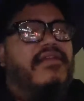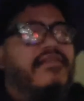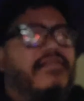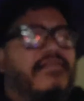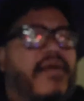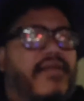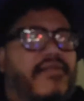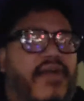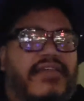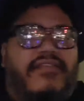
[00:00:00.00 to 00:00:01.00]
That's probably
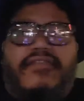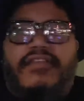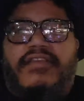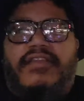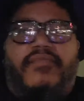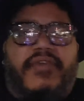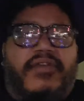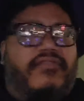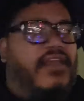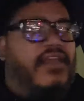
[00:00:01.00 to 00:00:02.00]
why you're sitting in a
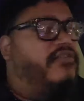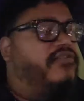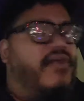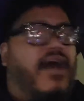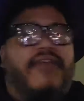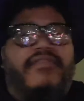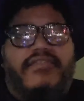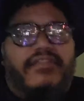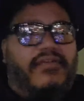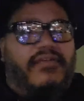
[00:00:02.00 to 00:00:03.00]
wheelchair, which you
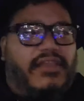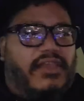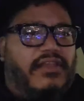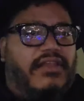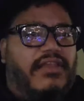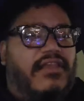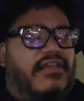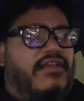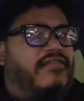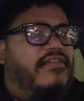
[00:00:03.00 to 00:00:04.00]
obviously don't need,
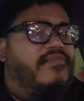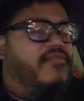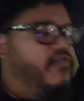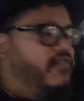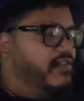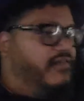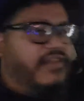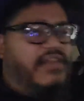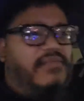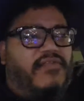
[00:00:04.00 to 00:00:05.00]
because he's moving his
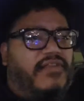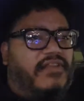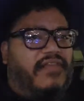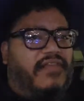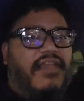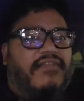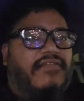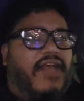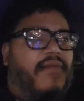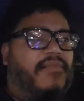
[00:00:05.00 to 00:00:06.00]
feet, moving his hands.
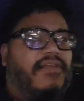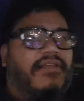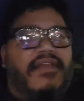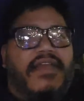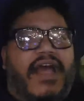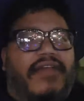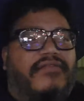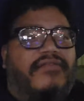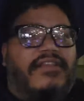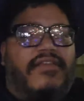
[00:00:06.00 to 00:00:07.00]
Stop it. I don't
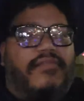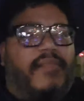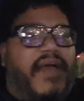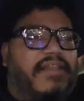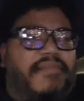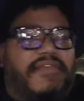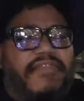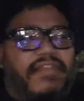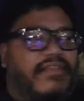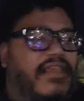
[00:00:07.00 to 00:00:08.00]
see no spina
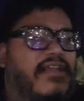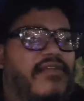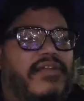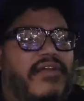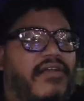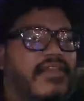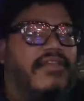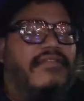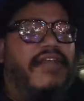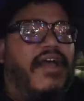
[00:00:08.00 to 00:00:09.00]
bifida thing going on here.
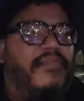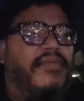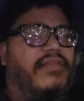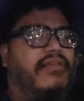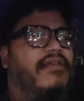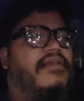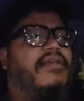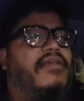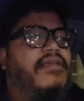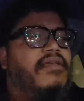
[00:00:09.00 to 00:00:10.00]
Stop it.
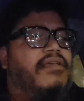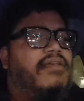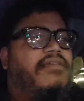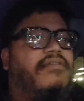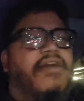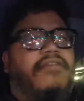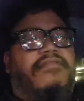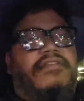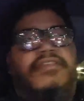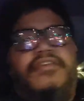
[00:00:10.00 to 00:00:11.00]
You
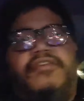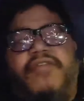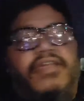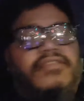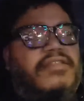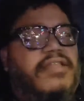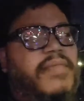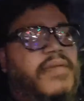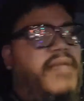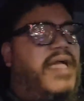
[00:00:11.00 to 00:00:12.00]
hustling, you grinding, I'm
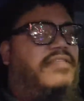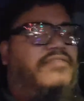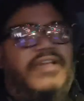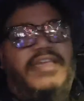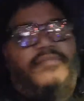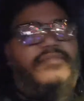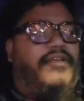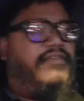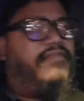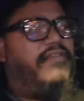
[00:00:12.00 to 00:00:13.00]
not mad at you. I give him
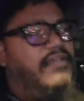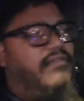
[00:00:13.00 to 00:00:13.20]
30 cents.